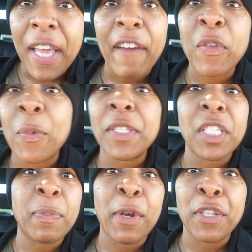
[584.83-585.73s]
Everyone's
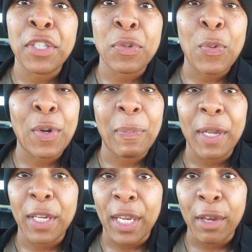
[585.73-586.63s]
experience is going to
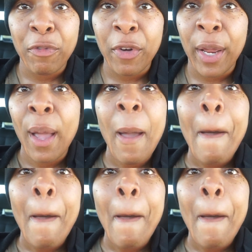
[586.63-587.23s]
be different,